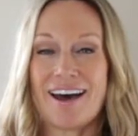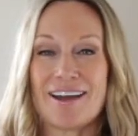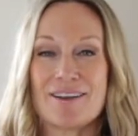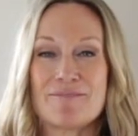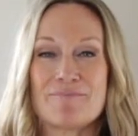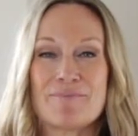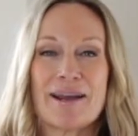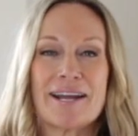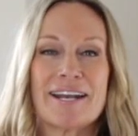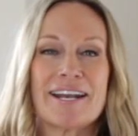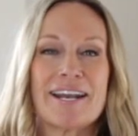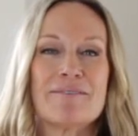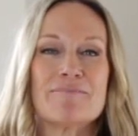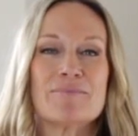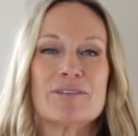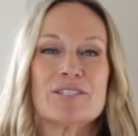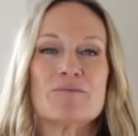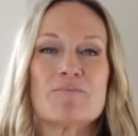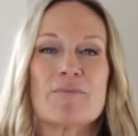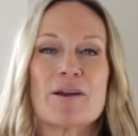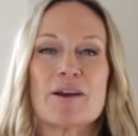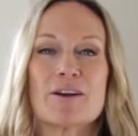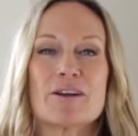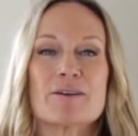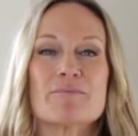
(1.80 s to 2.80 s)
Hi, my name
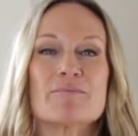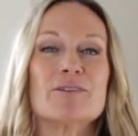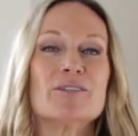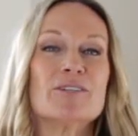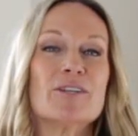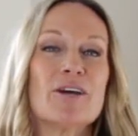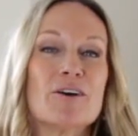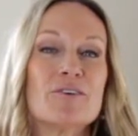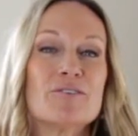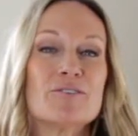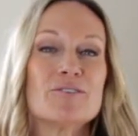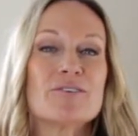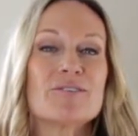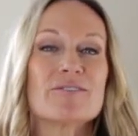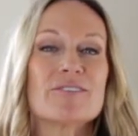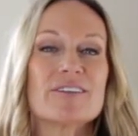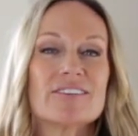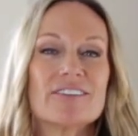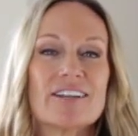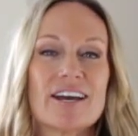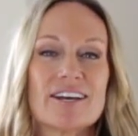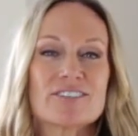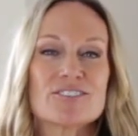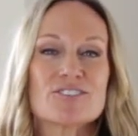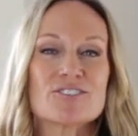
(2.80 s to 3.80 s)
is Mary Malone of the
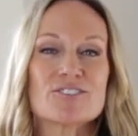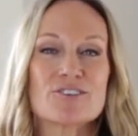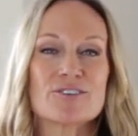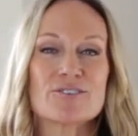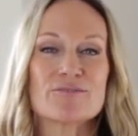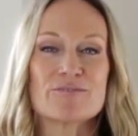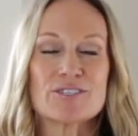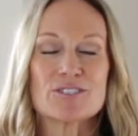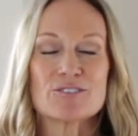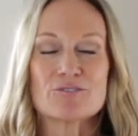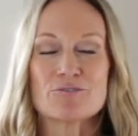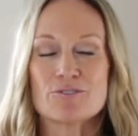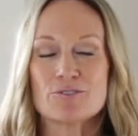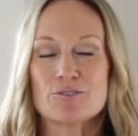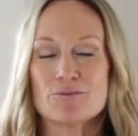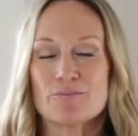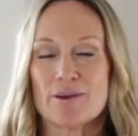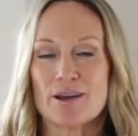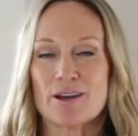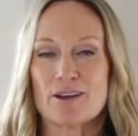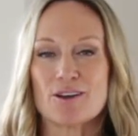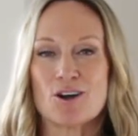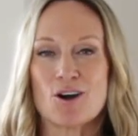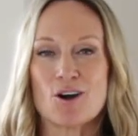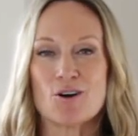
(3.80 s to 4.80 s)
Lux Service
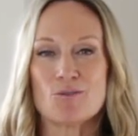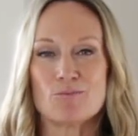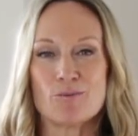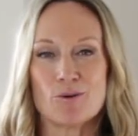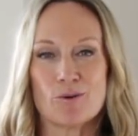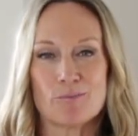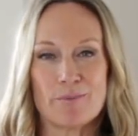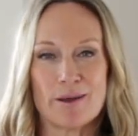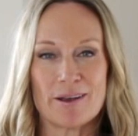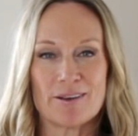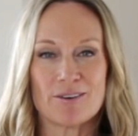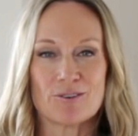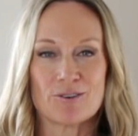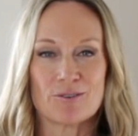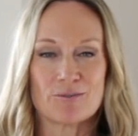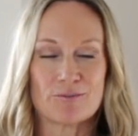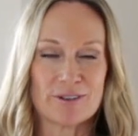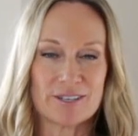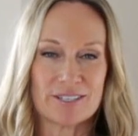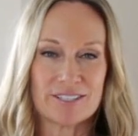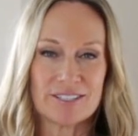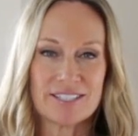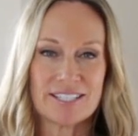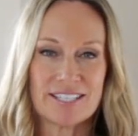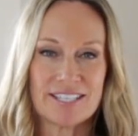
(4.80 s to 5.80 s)
Group at Coldwell
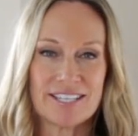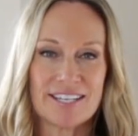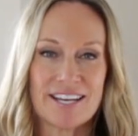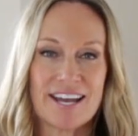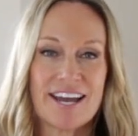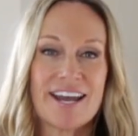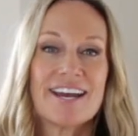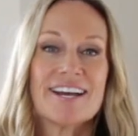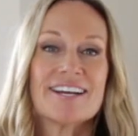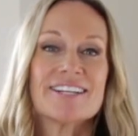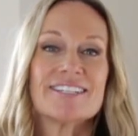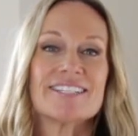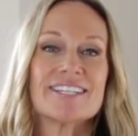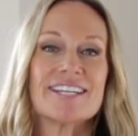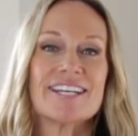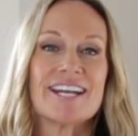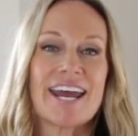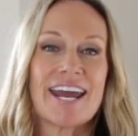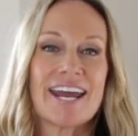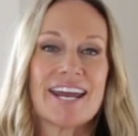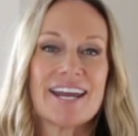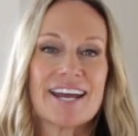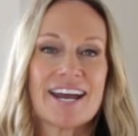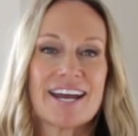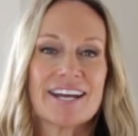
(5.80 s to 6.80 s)
Realty.
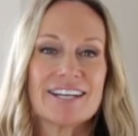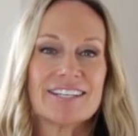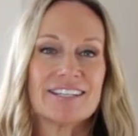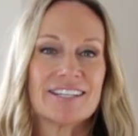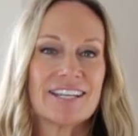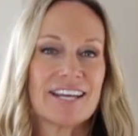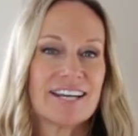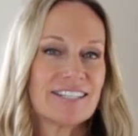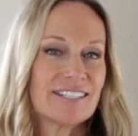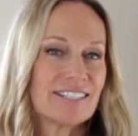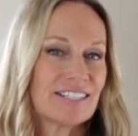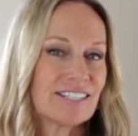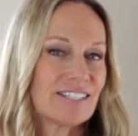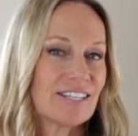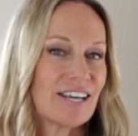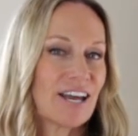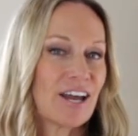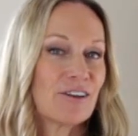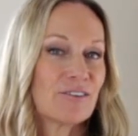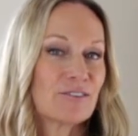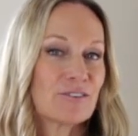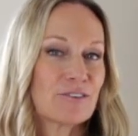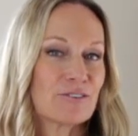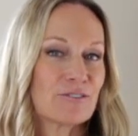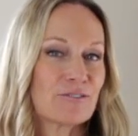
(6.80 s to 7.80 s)
Today, I'd like to
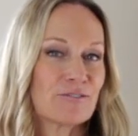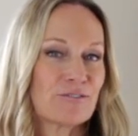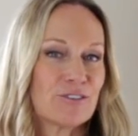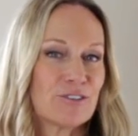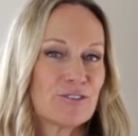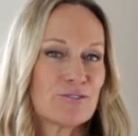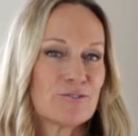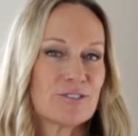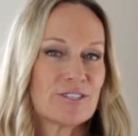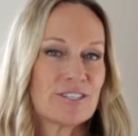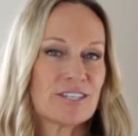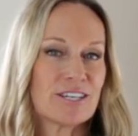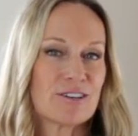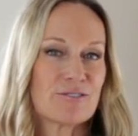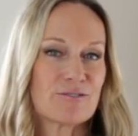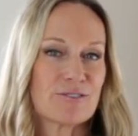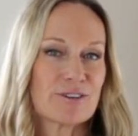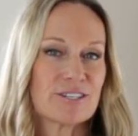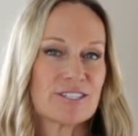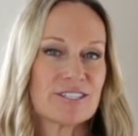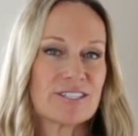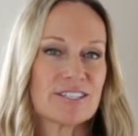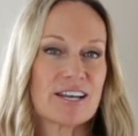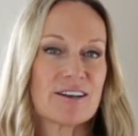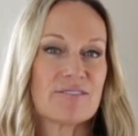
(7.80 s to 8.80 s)
tell you a few
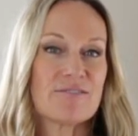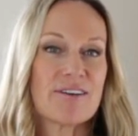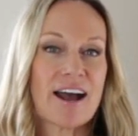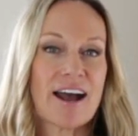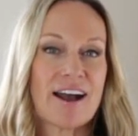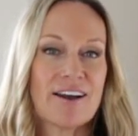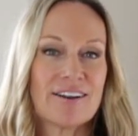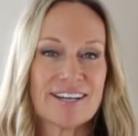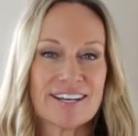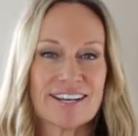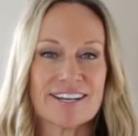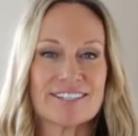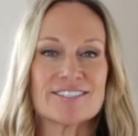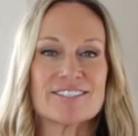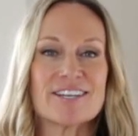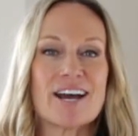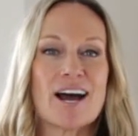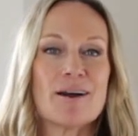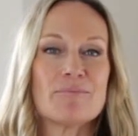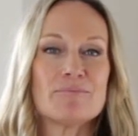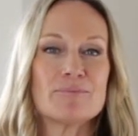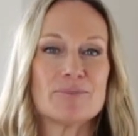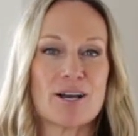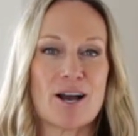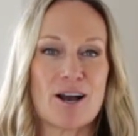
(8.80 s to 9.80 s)
secrets of how to get
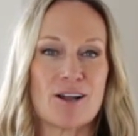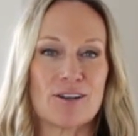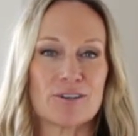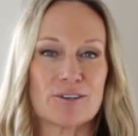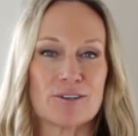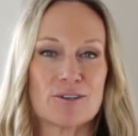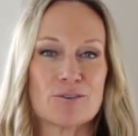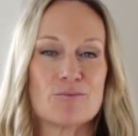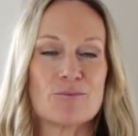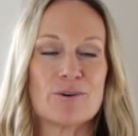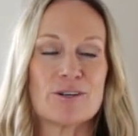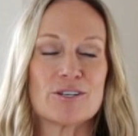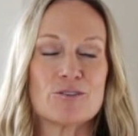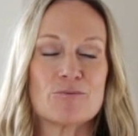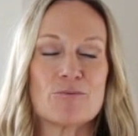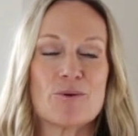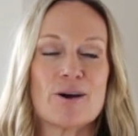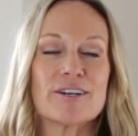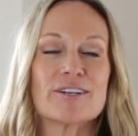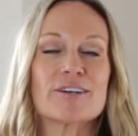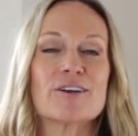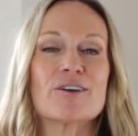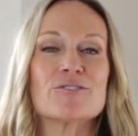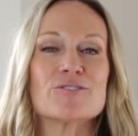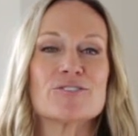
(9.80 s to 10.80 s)
top dollar when you
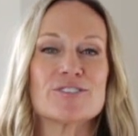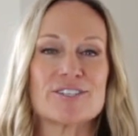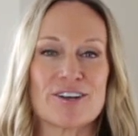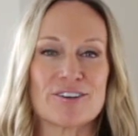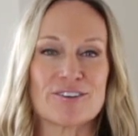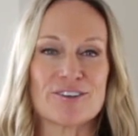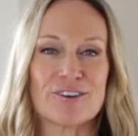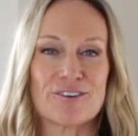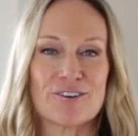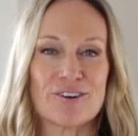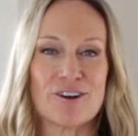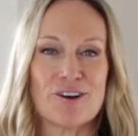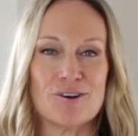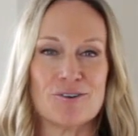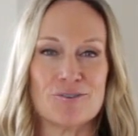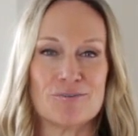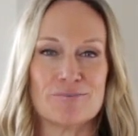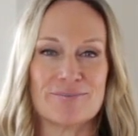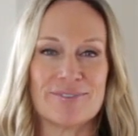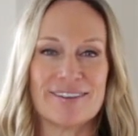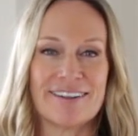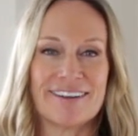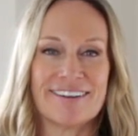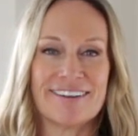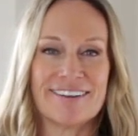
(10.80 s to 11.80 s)
want to go sell your home.